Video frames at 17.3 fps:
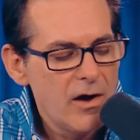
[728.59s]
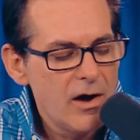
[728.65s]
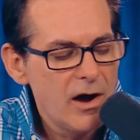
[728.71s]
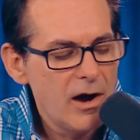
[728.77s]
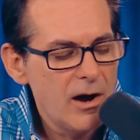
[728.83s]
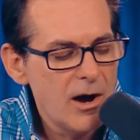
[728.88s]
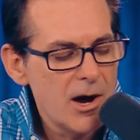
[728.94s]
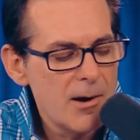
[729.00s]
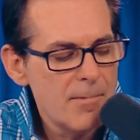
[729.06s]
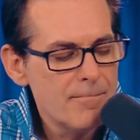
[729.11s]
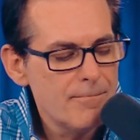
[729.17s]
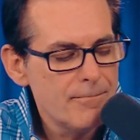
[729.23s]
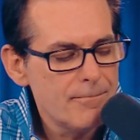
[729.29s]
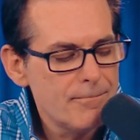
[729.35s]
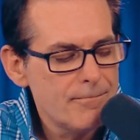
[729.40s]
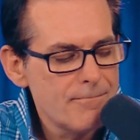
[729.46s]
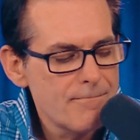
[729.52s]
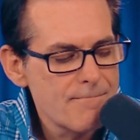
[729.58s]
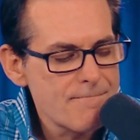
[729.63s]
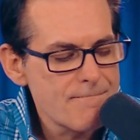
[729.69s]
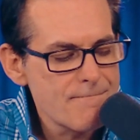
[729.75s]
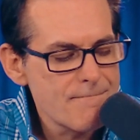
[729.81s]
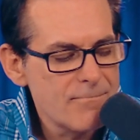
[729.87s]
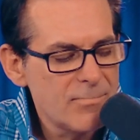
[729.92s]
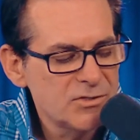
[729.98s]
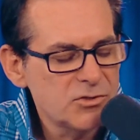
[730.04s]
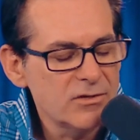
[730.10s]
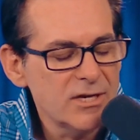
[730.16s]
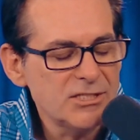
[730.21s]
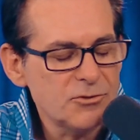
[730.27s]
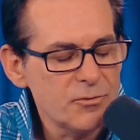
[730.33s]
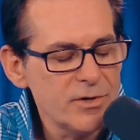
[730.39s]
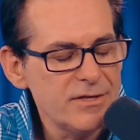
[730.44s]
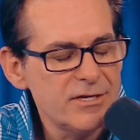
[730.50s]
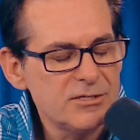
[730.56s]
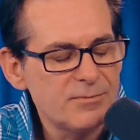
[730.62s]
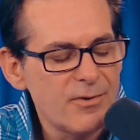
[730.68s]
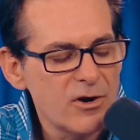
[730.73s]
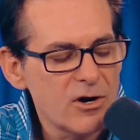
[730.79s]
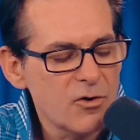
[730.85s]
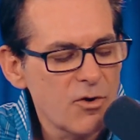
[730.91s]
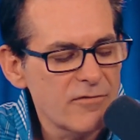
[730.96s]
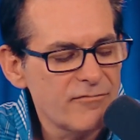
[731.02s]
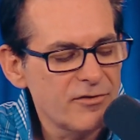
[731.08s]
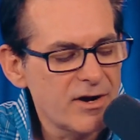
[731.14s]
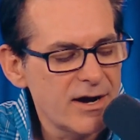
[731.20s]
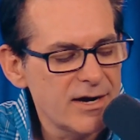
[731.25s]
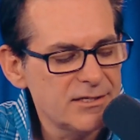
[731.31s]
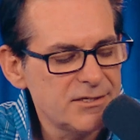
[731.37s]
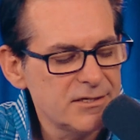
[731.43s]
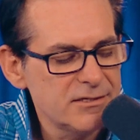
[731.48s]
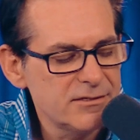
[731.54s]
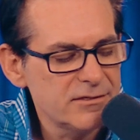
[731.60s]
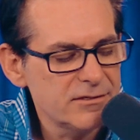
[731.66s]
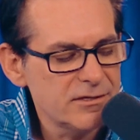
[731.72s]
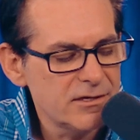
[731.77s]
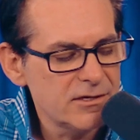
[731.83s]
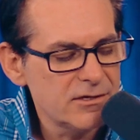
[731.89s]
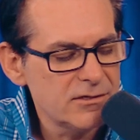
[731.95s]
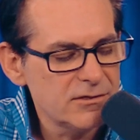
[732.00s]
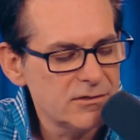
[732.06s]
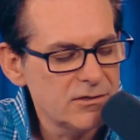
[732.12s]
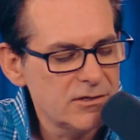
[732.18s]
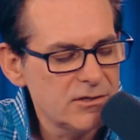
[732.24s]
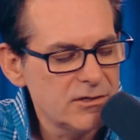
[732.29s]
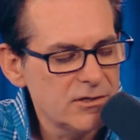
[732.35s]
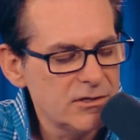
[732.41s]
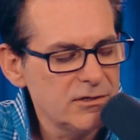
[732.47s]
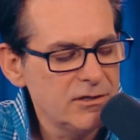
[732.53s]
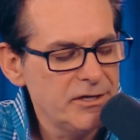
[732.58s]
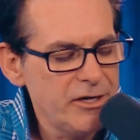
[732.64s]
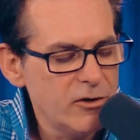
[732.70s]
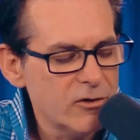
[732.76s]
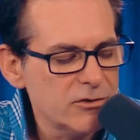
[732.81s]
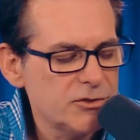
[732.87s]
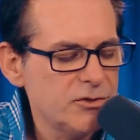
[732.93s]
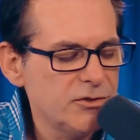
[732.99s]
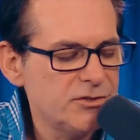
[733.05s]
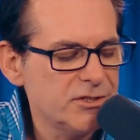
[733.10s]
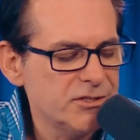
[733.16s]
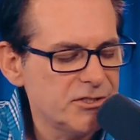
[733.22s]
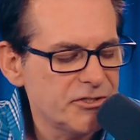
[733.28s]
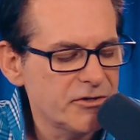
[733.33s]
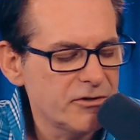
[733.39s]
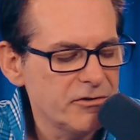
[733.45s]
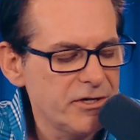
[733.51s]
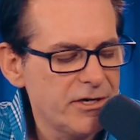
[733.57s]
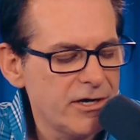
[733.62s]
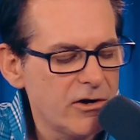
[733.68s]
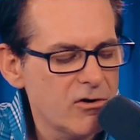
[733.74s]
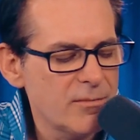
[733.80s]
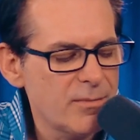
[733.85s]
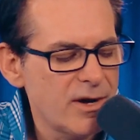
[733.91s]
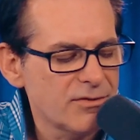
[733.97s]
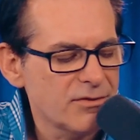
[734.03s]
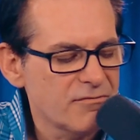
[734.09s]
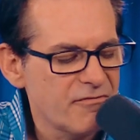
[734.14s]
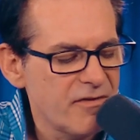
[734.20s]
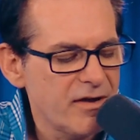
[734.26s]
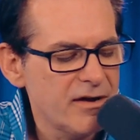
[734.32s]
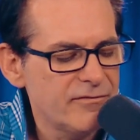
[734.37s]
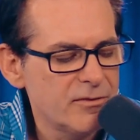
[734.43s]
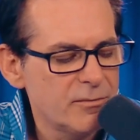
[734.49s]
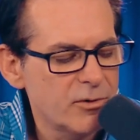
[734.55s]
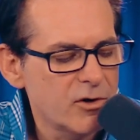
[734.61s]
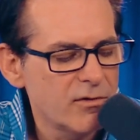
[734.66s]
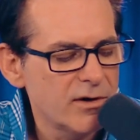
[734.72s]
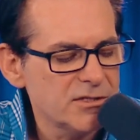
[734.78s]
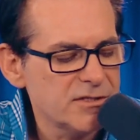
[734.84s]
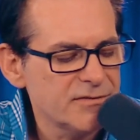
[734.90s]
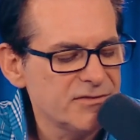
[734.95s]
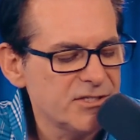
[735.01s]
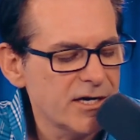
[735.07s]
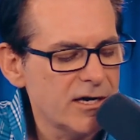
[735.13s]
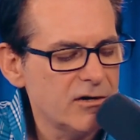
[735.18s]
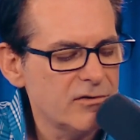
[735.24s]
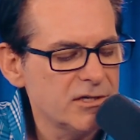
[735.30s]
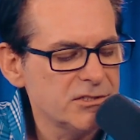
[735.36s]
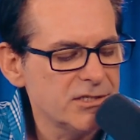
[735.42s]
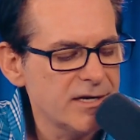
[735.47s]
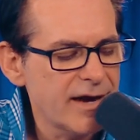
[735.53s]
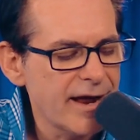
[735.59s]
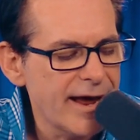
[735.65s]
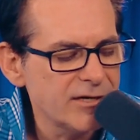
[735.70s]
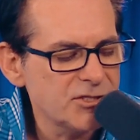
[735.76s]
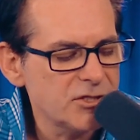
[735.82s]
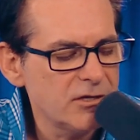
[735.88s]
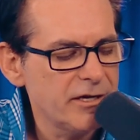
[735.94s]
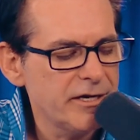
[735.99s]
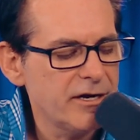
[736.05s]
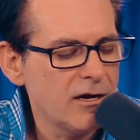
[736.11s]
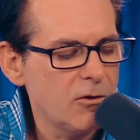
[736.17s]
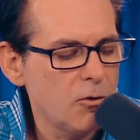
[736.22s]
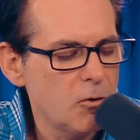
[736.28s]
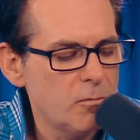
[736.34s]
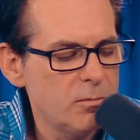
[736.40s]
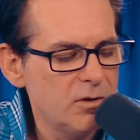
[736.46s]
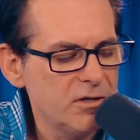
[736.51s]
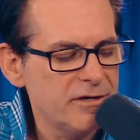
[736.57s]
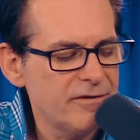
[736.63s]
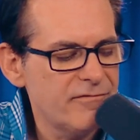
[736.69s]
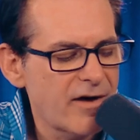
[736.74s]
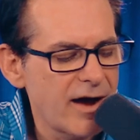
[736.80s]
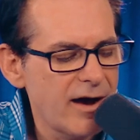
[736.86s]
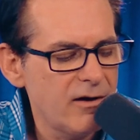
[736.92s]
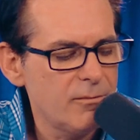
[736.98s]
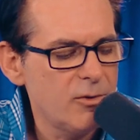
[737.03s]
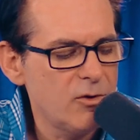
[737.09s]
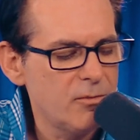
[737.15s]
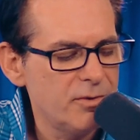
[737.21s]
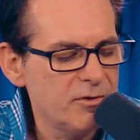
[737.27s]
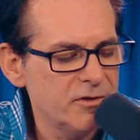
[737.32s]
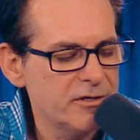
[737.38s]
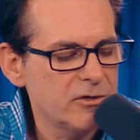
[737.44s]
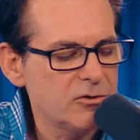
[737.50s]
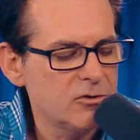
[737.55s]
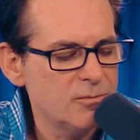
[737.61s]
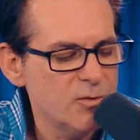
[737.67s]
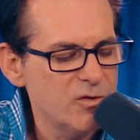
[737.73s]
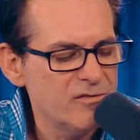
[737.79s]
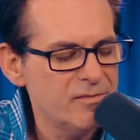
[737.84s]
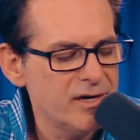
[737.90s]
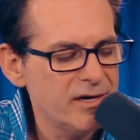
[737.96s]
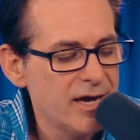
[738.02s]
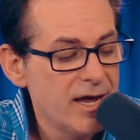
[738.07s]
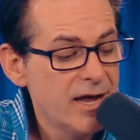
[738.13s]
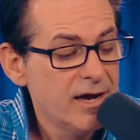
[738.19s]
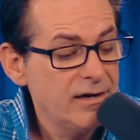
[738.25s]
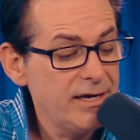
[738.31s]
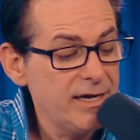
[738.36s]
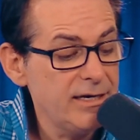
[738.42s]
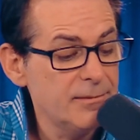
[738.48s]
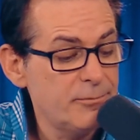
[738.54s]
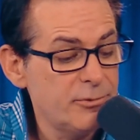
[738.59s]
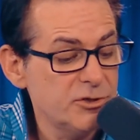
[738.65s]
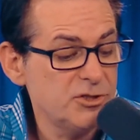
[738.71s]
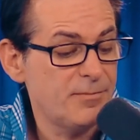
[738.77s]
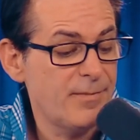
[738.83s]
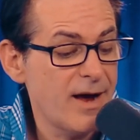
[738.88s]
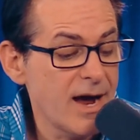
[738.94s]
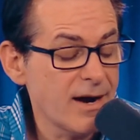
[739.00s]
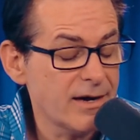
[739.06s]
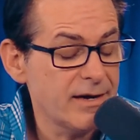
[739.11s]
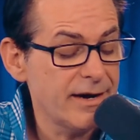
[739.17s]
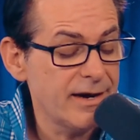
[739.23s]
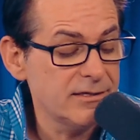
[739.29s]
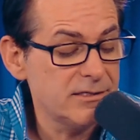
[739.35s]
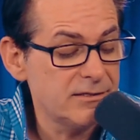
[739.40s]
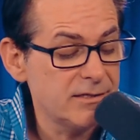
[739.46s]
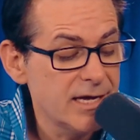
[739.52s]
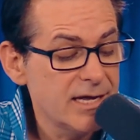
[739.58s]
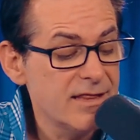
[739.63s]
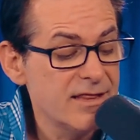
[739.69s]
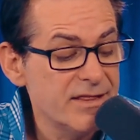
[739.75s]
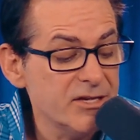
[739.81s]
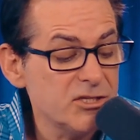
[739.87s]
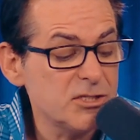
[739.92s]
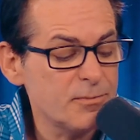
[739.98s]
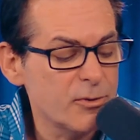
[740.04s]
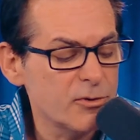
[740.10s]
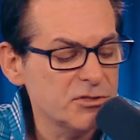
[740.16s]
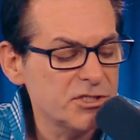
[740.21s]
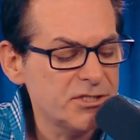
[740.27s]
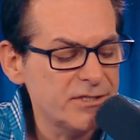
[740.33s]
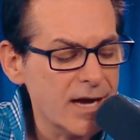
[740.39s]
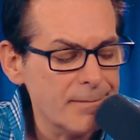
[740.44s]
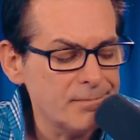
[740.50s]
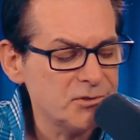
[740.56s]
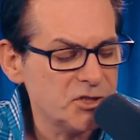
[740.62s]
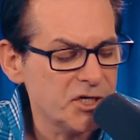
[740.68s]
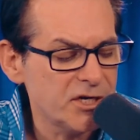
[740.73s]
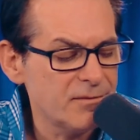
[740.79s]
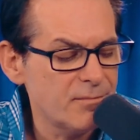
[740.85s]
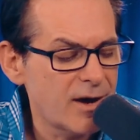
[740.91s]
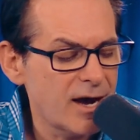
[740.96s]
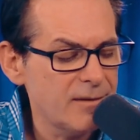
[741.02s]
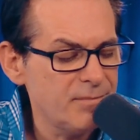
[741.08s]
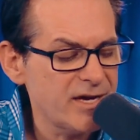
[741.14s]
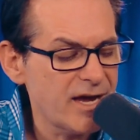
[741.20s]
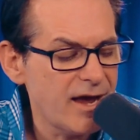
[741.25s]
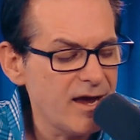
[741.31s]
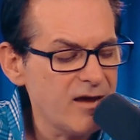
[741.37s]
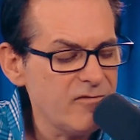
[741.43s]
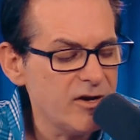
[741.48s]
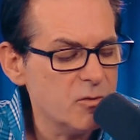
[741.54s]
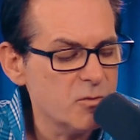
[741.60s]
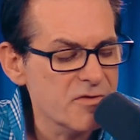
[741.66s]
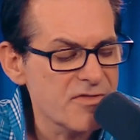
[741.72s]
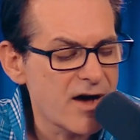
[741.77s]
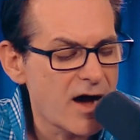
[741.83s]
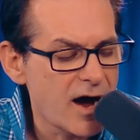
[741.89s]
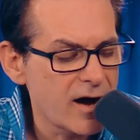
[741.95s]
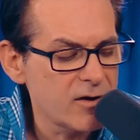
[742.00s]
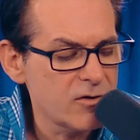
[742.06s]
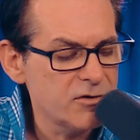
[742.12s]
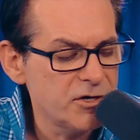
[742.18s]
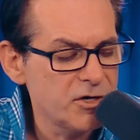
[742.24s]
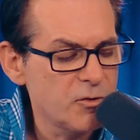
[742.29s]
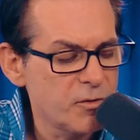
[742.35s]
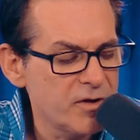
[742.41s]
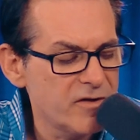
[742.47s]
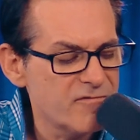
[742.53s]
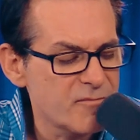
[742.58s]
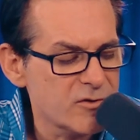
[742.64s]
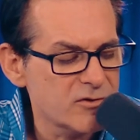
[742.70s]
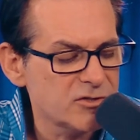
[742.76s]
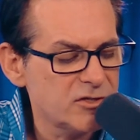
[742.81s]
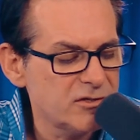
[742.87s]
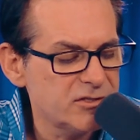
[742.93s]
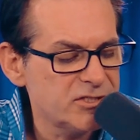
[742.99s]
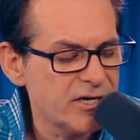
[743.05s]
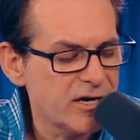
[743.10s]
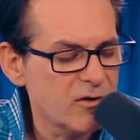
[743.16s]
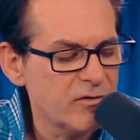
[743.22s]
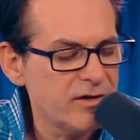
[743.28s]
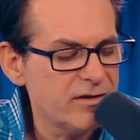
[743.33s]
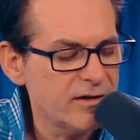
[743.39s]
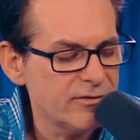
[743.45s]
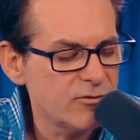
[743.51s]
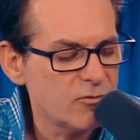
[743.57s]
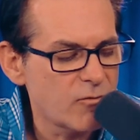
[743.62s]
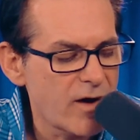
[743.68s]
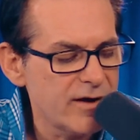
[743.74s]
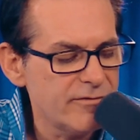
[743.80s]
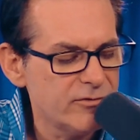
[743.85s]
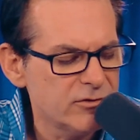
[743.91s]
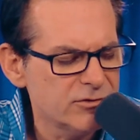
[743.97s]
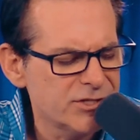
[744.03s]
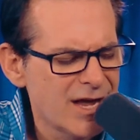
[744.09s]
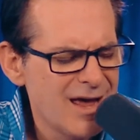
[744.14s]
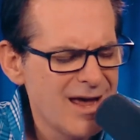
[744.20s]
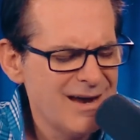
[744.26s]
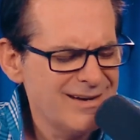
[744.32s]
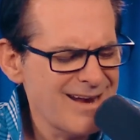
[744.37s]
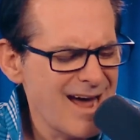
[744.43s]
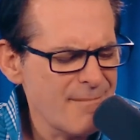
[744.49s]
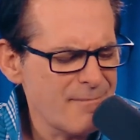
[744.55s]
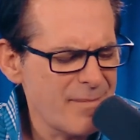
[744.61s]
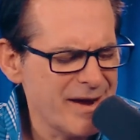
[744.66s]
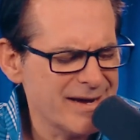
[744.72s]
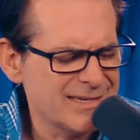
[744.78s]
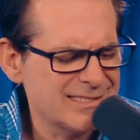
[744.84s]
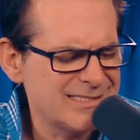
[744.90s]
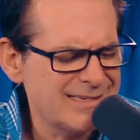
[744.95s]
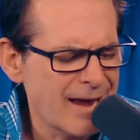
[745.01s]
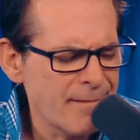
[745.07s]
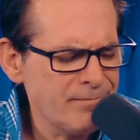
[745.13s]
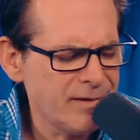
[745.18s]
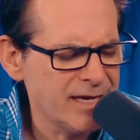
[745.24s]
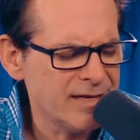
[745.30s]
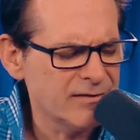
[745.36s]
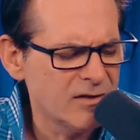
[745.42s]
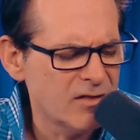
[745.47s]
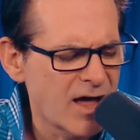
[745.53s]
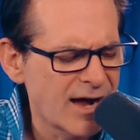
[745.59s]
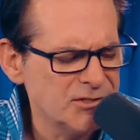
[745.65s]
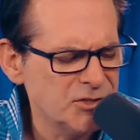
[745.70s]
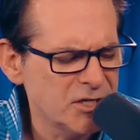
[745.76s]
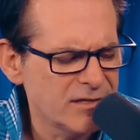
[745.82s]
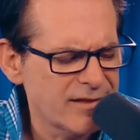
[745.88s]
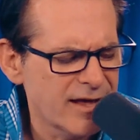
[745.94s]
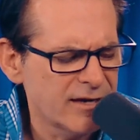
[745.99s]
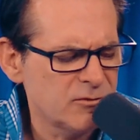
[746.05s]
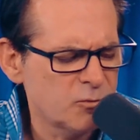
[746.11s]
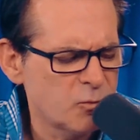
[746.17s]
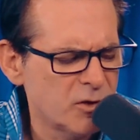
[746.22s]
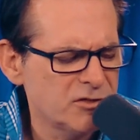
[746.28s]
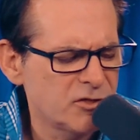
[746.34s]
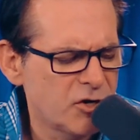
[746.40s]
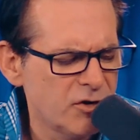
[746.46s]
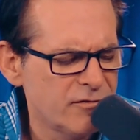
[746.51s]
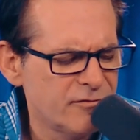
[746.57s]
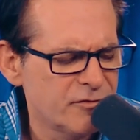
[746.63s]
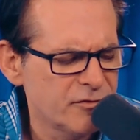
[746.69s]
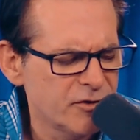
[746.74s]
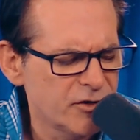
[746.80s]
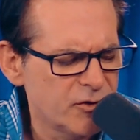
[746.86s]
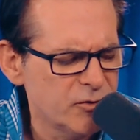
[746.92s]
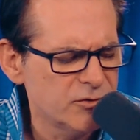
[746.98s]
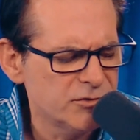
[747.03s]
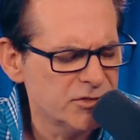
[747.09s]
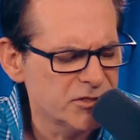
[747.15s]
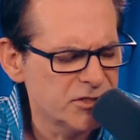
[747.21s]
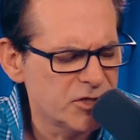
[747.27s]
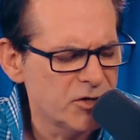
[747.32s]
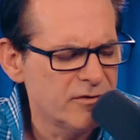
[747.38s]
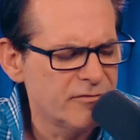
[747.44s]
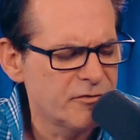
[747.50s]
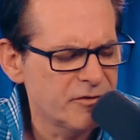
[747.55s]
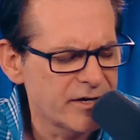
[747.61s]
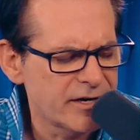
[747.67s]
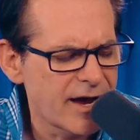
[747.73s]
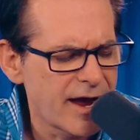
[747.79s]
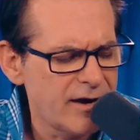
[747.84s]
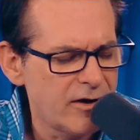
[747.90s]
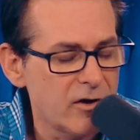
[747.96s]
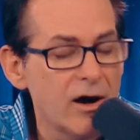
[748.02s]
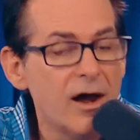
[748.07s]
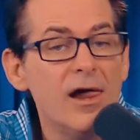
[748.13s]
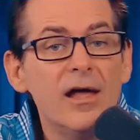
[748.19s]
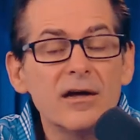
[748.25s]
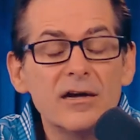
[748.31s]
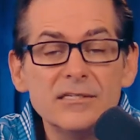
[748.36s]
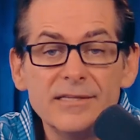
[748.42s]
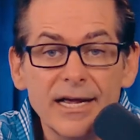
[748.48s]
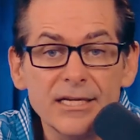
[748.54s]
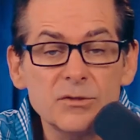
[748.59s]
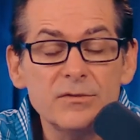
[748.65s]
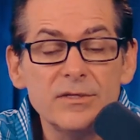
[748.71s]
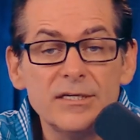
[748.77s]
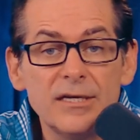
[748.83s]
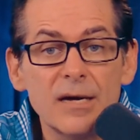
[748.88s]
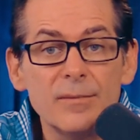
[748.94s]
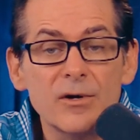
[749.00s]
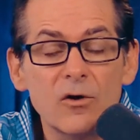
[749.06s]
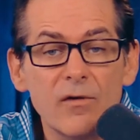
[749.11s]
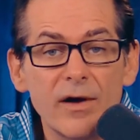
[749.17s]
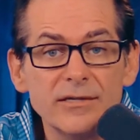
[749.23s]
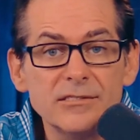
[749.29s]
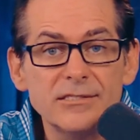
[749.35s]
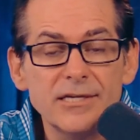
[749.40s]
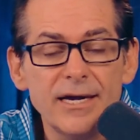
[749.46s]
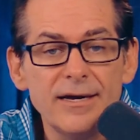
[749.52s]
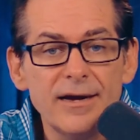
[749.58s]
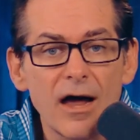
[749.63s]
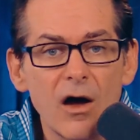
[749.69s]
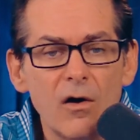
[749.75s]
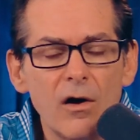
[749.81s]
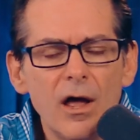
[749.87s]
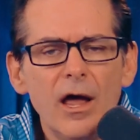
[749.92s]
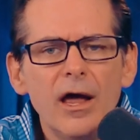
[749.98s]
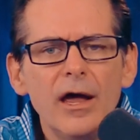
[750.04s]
So let's read this paragraph again. It says, leaders who sincerely care about the fate of the progressive center as a nationally and globally viable political movement need to push back against this perception by behaving with a higher degree of personal integrity than their rivals, not by accepting the logic that what's good for the goose is good for the gander, because that's what the Democrats say now.